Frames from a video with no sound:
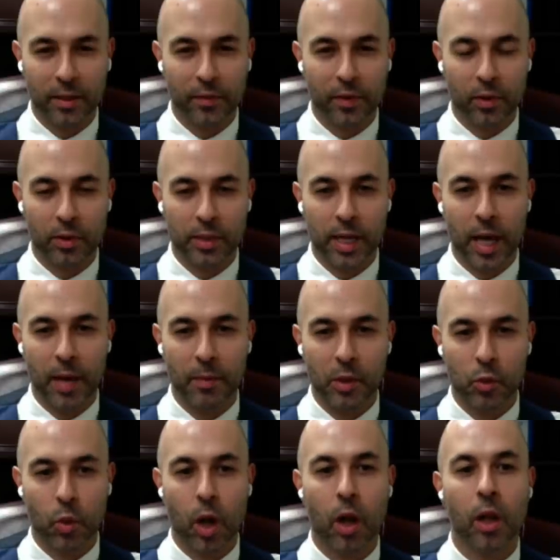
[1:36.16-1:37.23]
a difficult
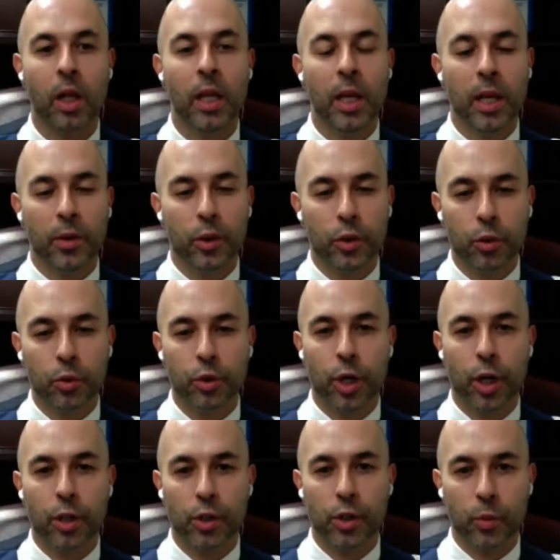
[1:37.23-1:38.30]
time as well. The 2
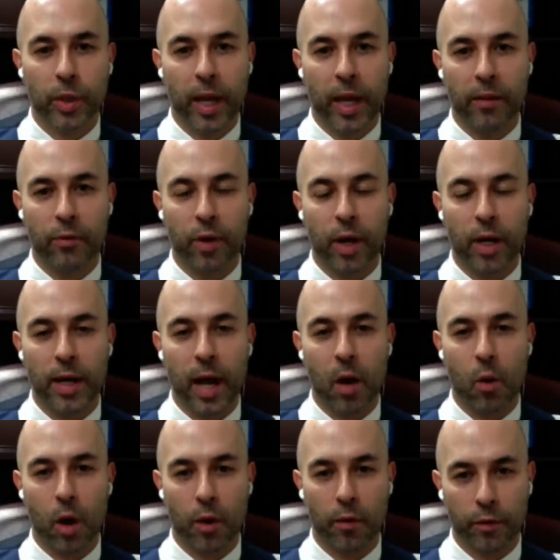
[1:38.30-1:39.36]
charges we have right
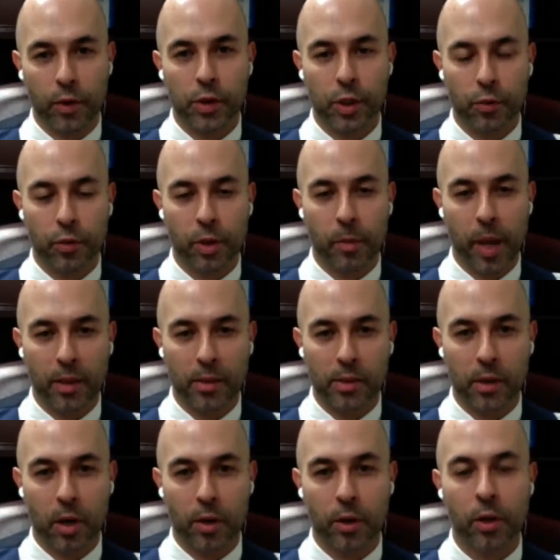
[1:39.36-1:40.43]
now are first-degree
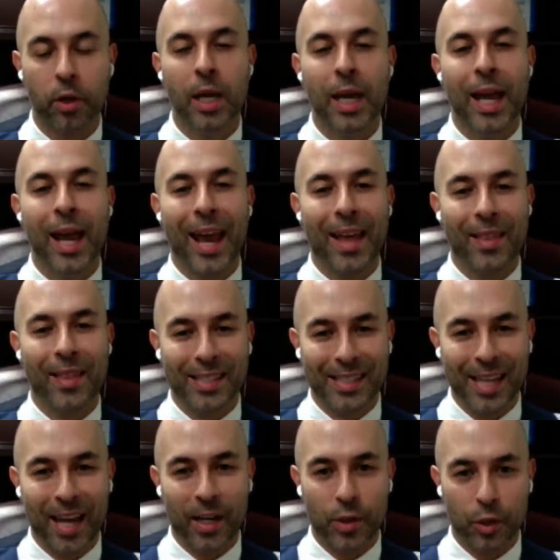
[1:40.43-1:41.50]
manslaughter and then
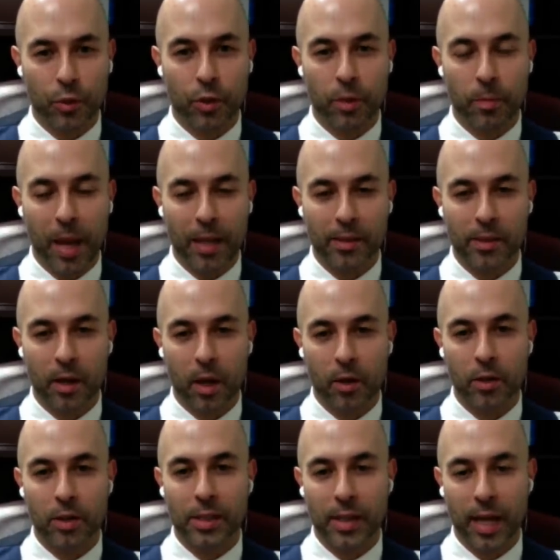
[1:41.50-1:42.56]
second-degree
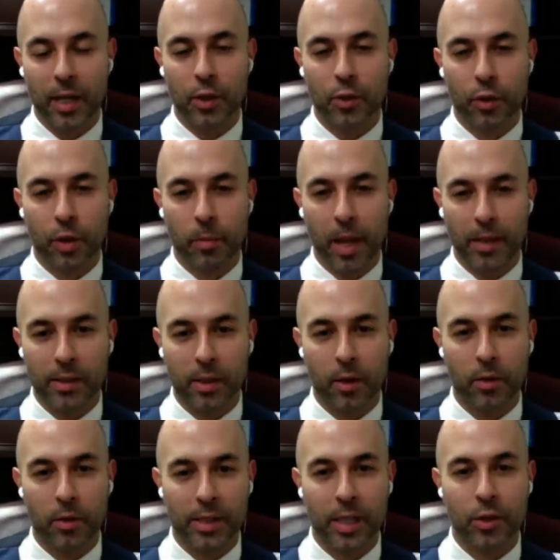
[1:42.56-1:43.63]
manslaughter. Second-degree
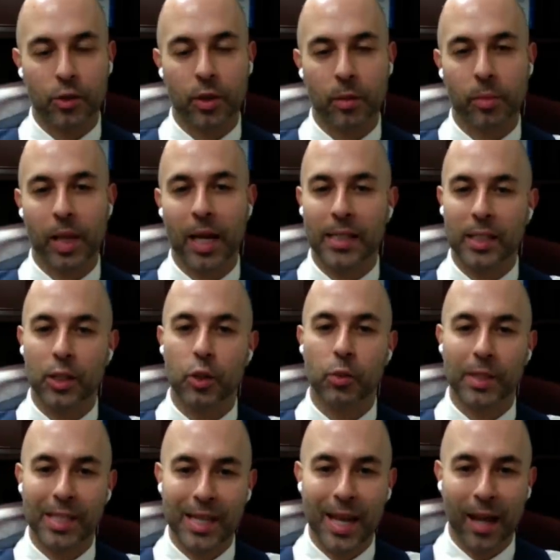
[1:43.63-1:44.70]
manslaughter essentially implies that
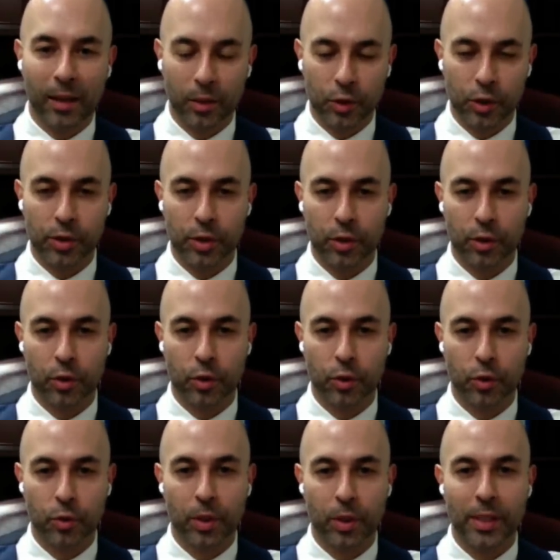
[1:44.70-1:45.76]
she was negligent in
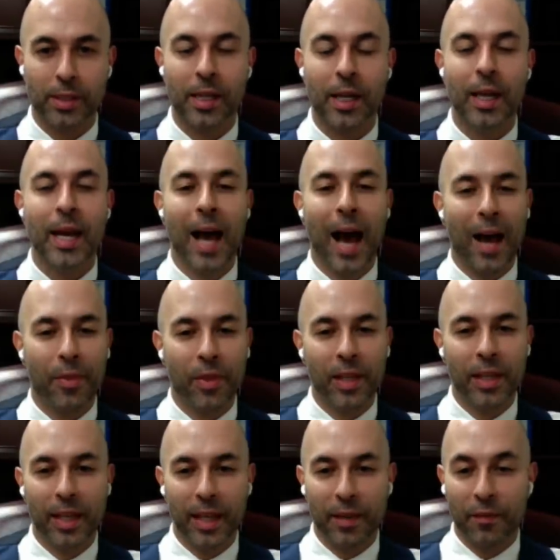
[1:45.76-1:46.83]
her duties. I
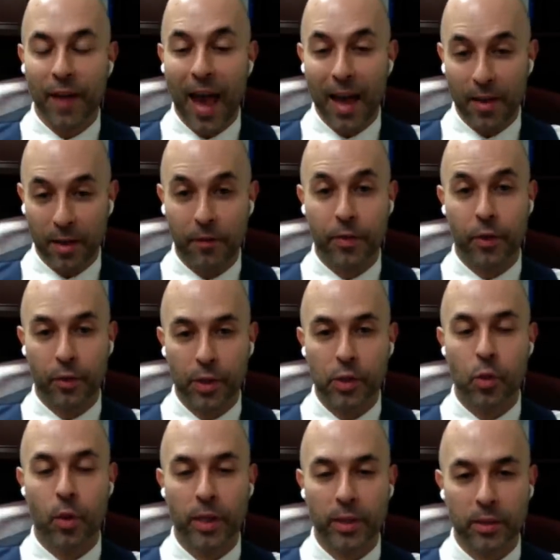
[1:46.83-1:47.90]
think if there
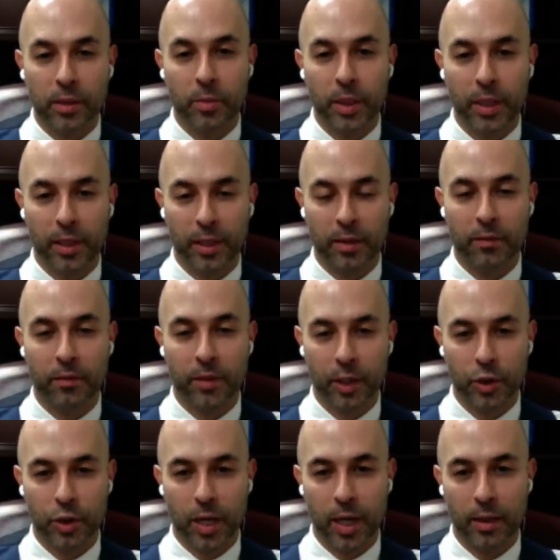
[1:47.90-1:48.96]
is going to be a
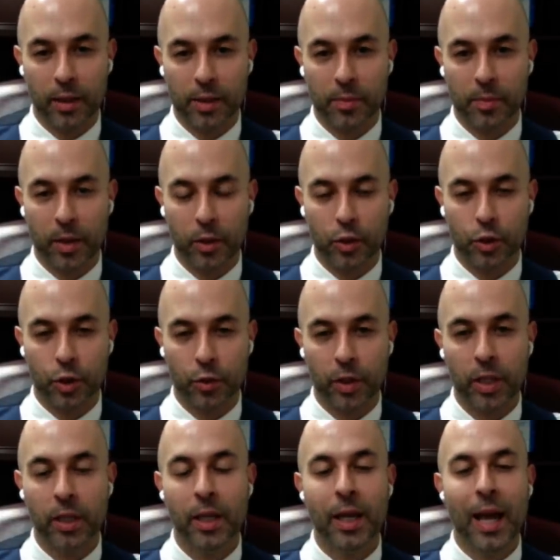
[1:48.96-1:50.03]
conviction on this by the
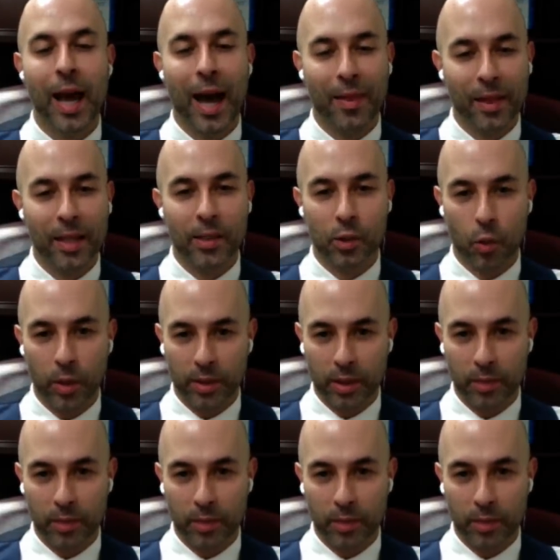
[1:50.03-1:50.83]
jury, I think it's